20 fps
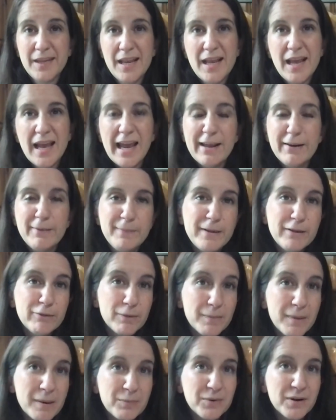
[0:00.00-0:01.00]
they'd been
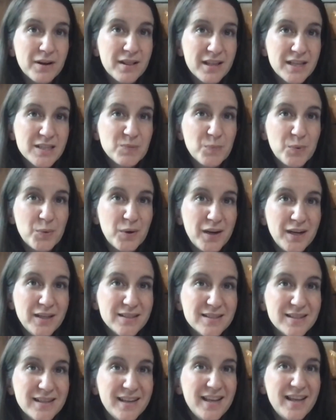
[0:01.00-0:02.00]
journeying all this
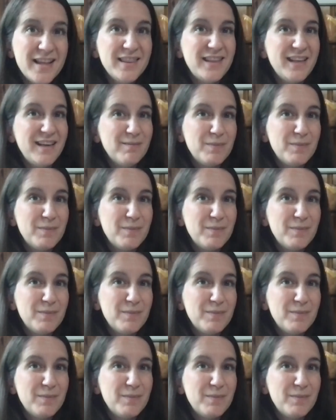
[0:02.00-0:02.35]
time,